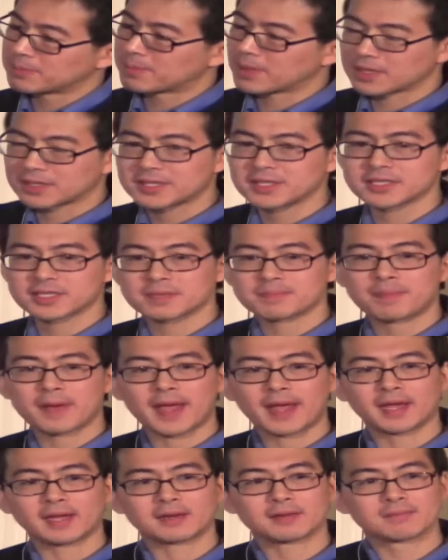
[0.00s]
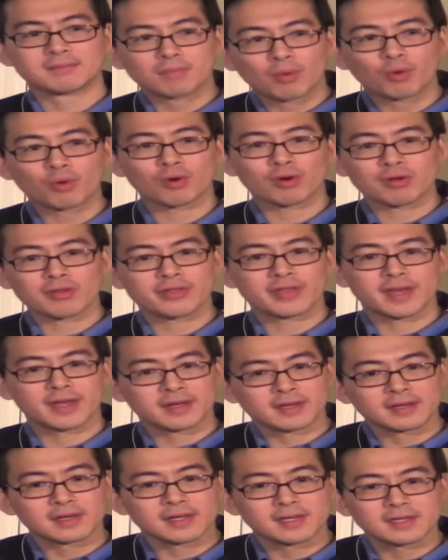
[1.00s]
to participate more
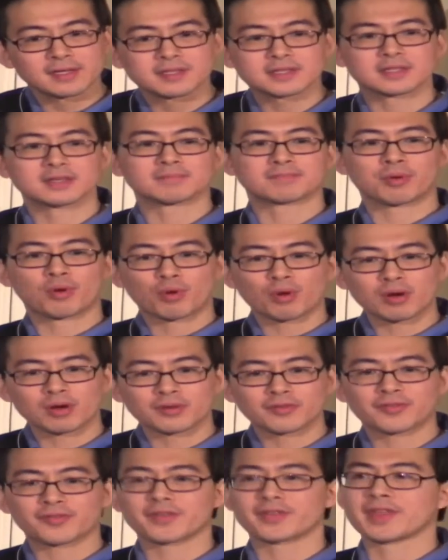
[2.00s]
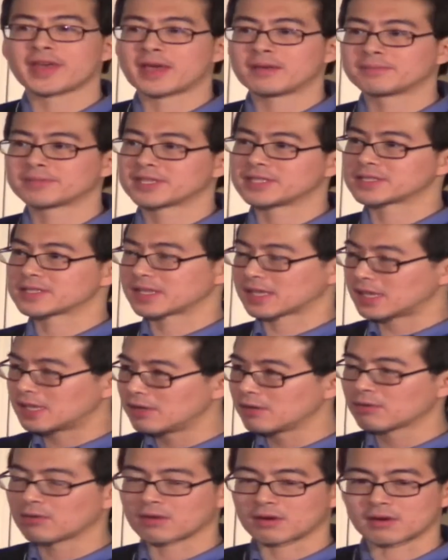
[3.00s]
than is important for them to
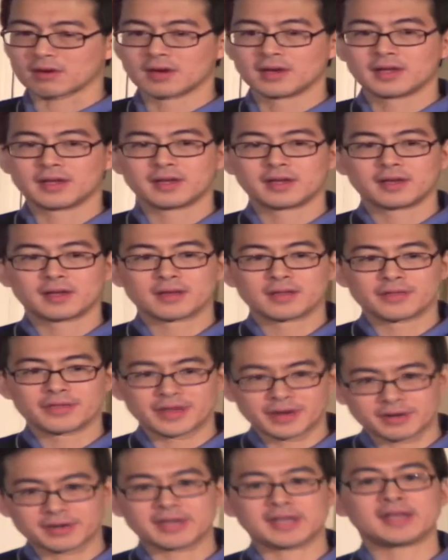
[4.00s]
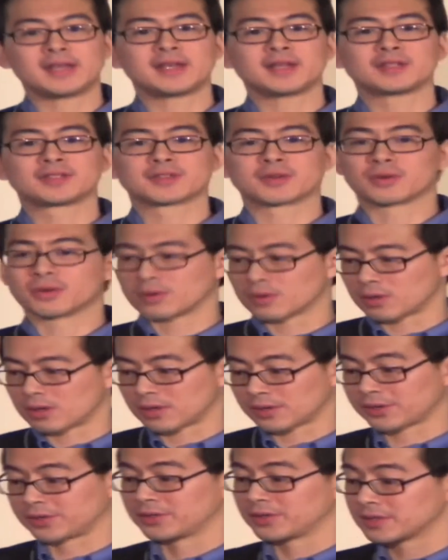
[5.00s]
secure their needs
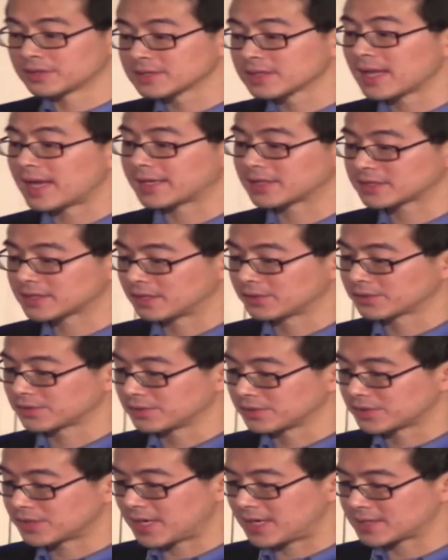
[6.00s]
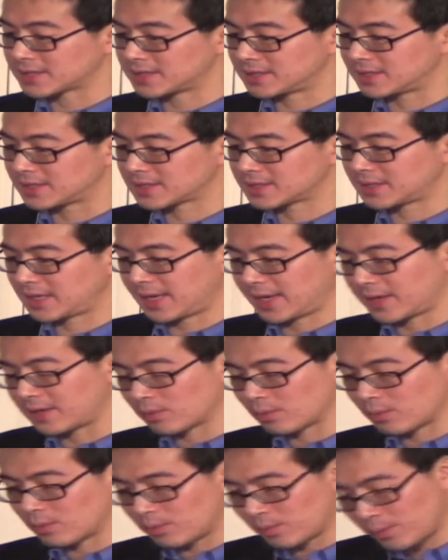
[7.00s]
or goods like social justice.
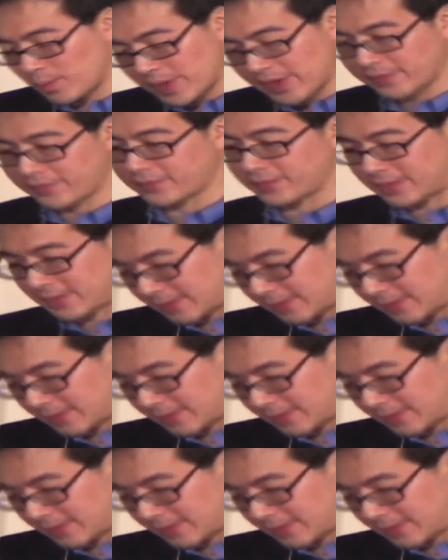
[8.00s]
And if,